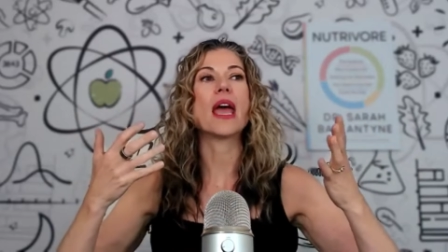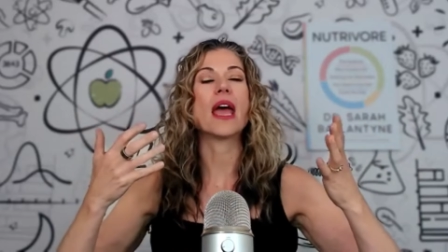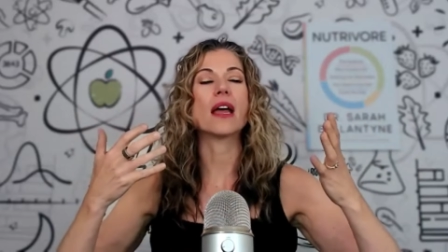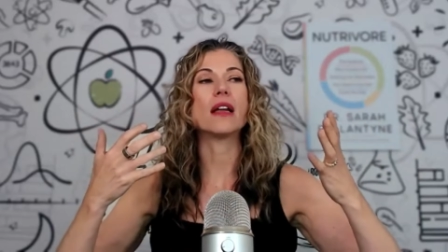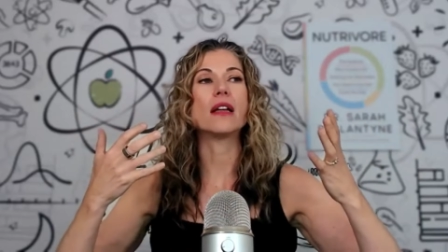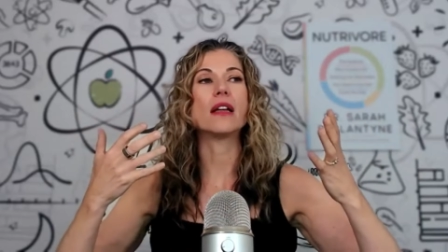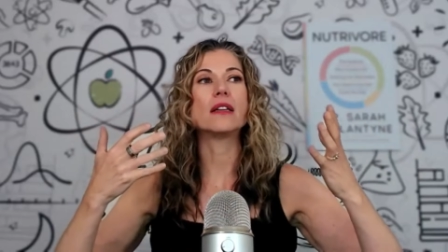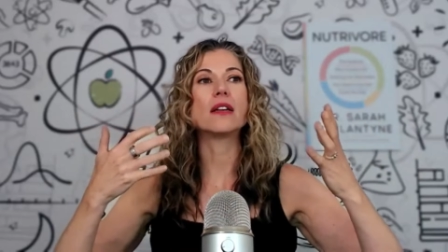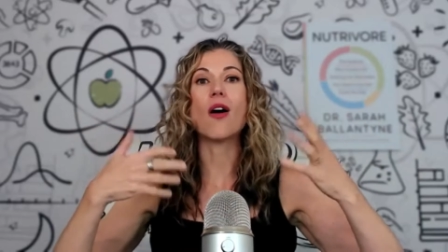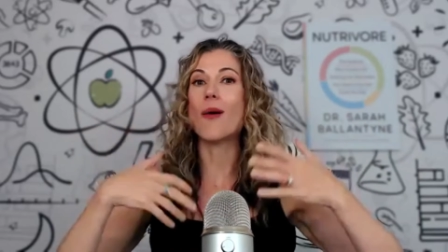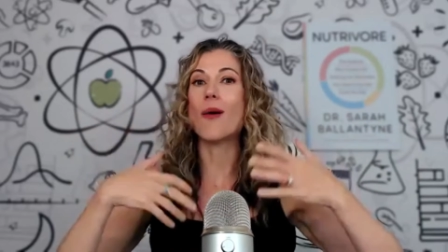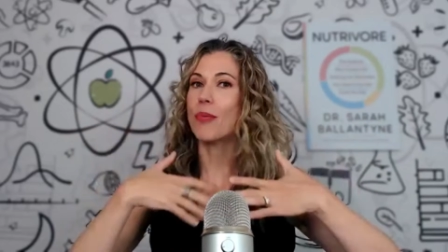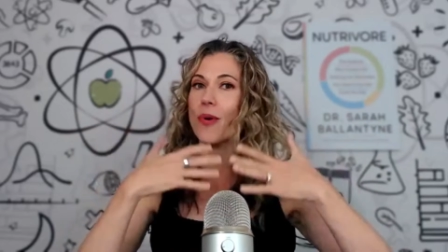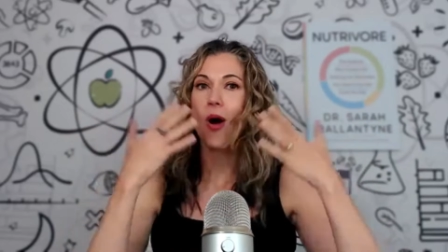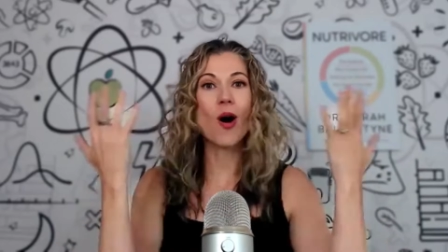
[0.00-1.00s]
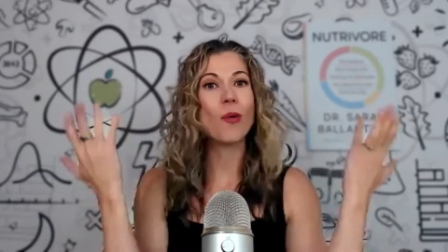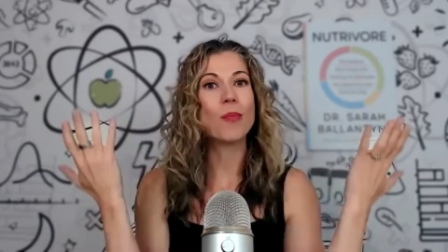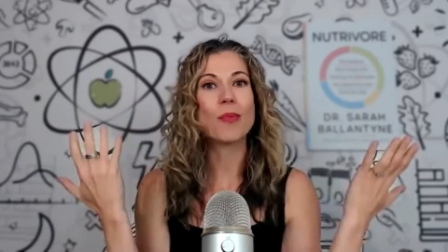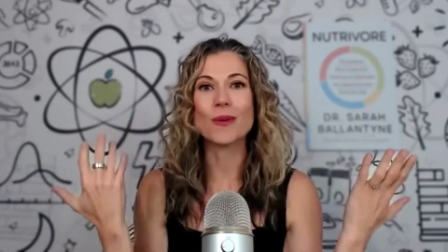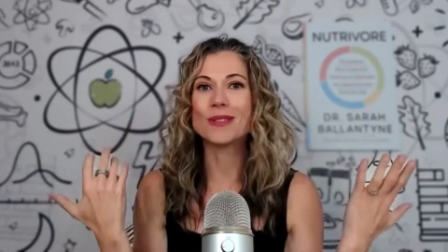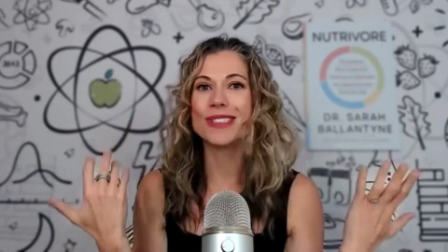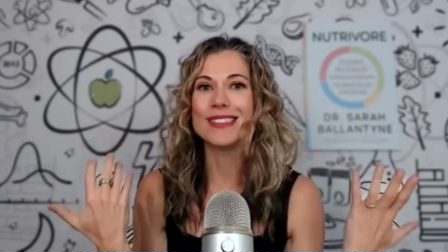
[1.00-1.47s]
And all
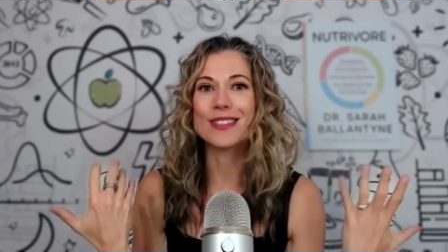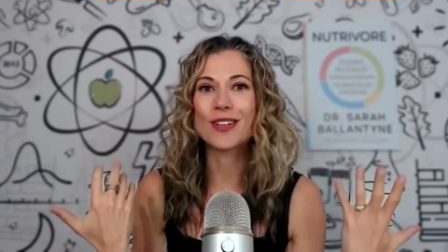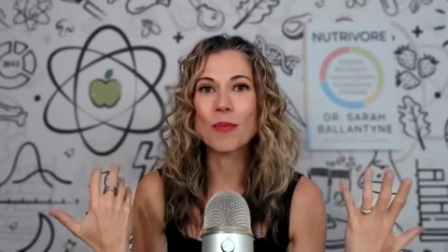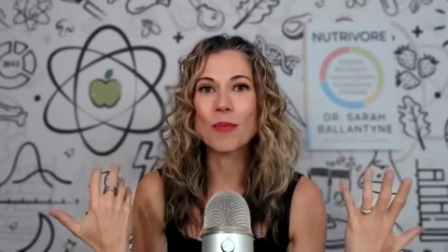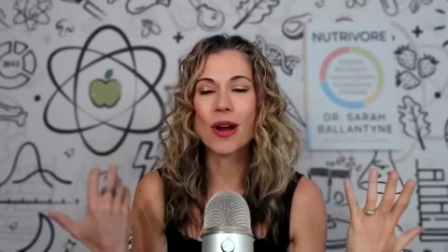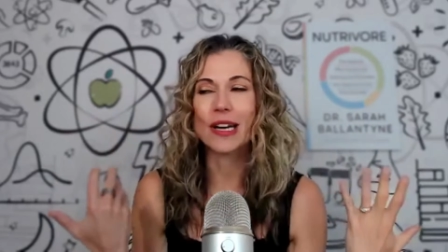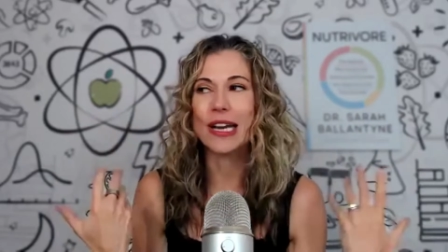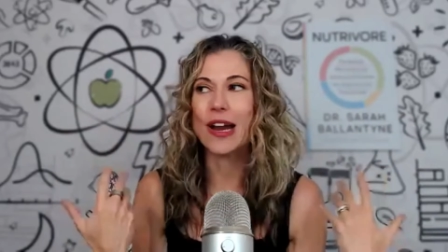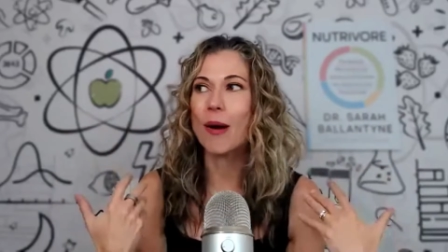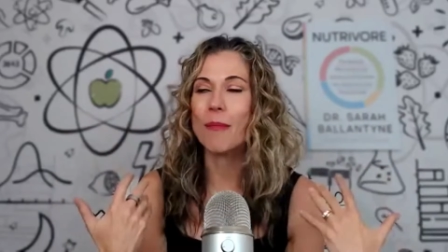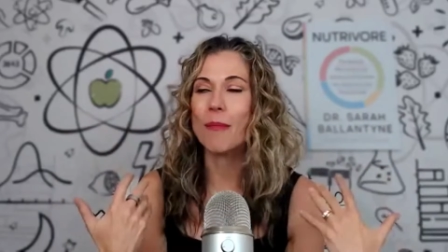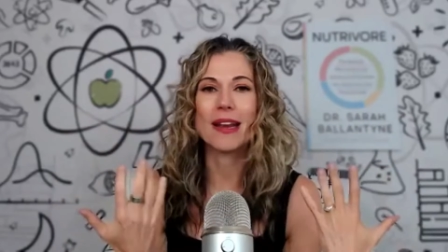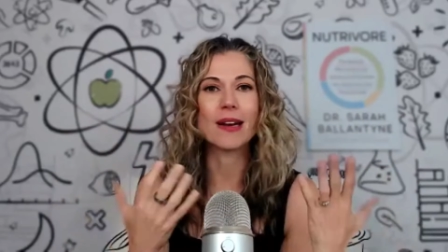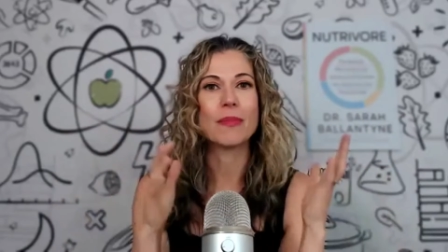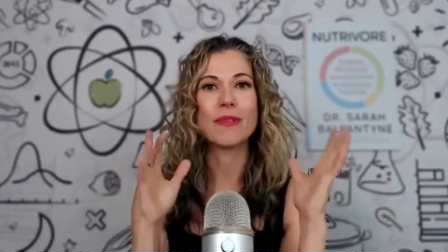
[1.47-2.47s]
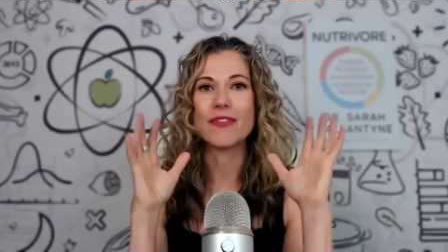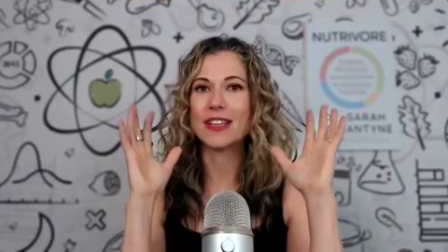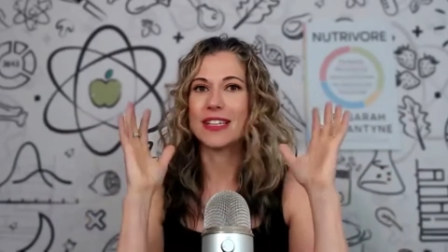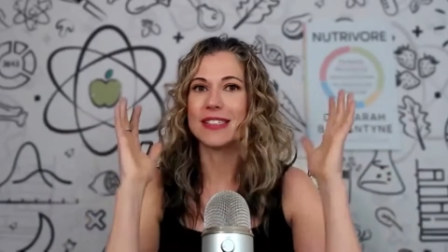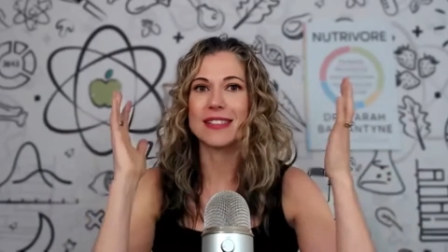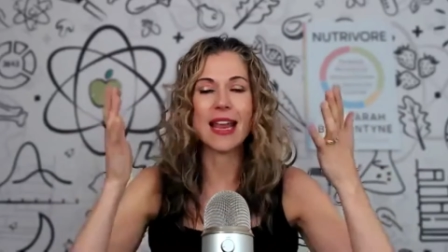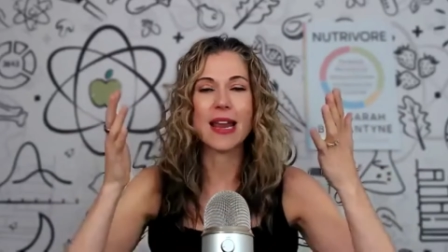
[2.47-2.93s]
proteins in our body are made up of
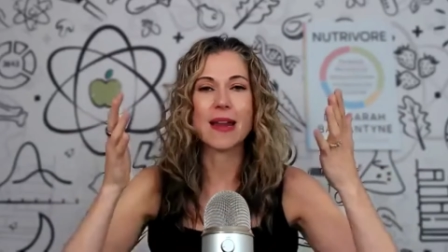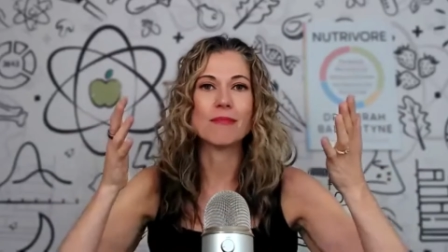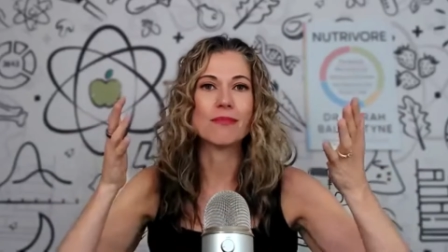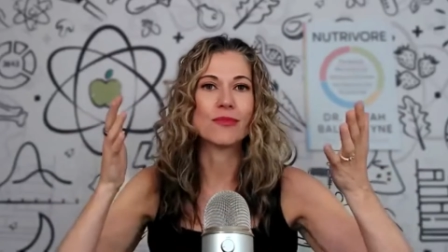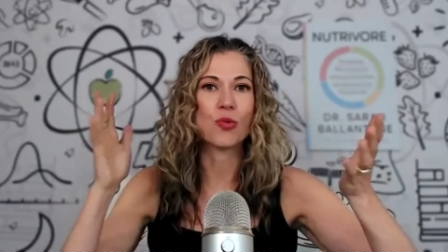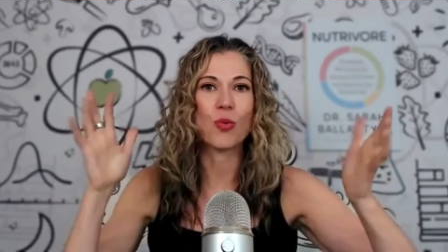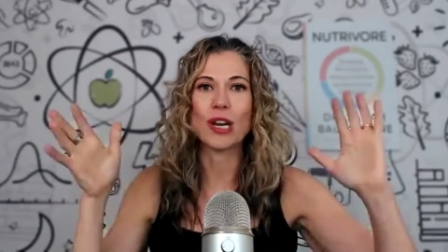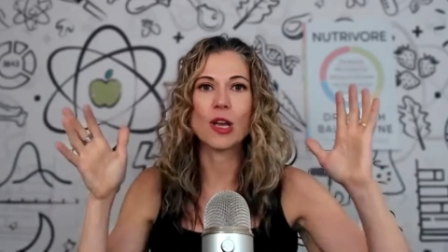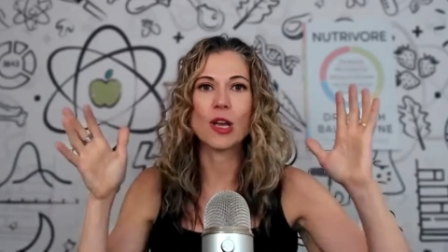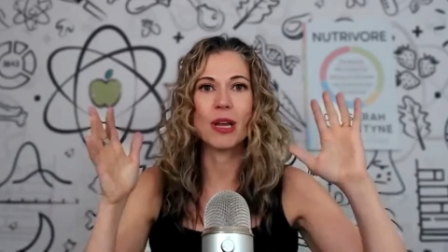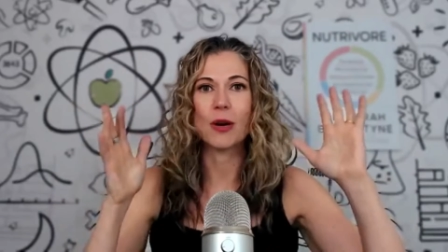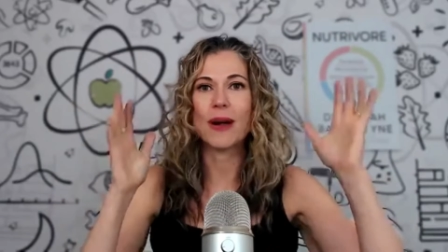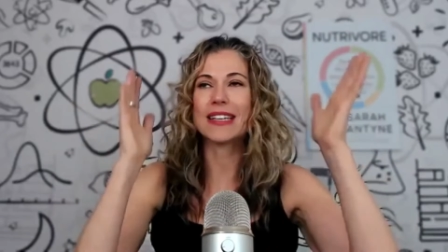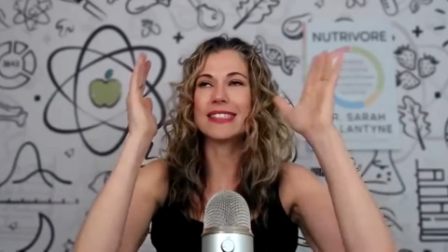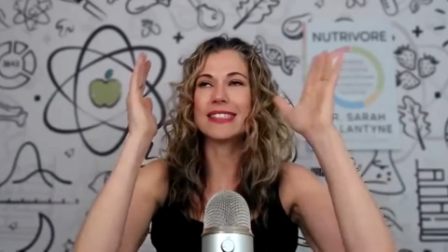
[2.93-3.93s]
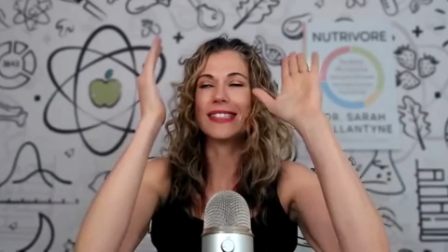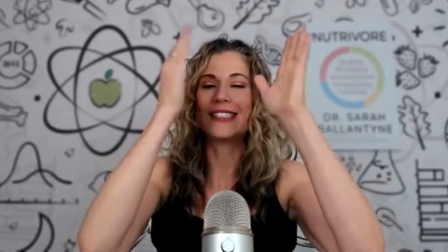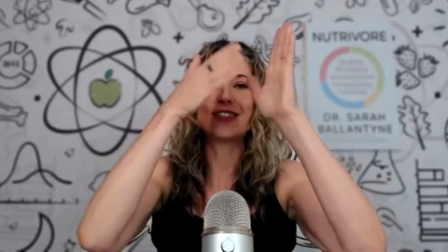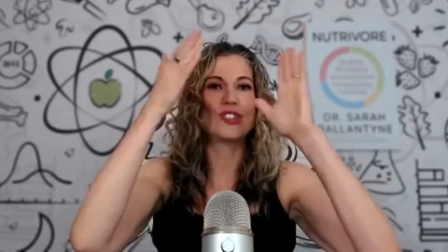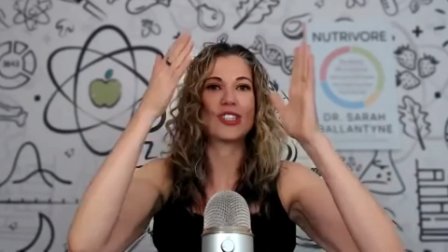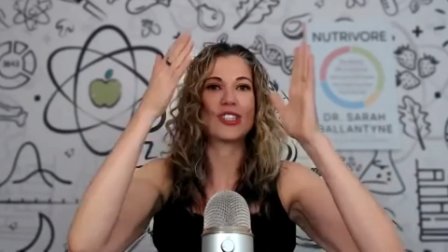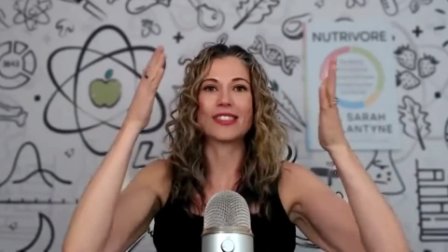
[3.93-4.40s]
these same 20 amino
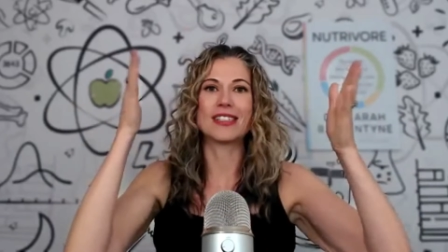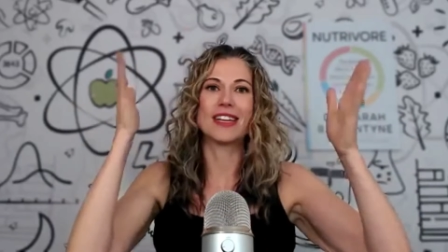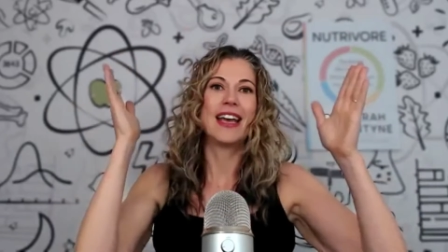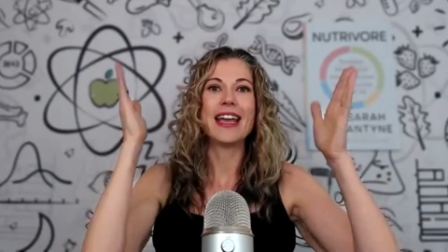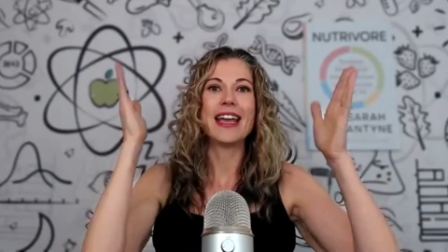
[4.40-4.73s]
acids, just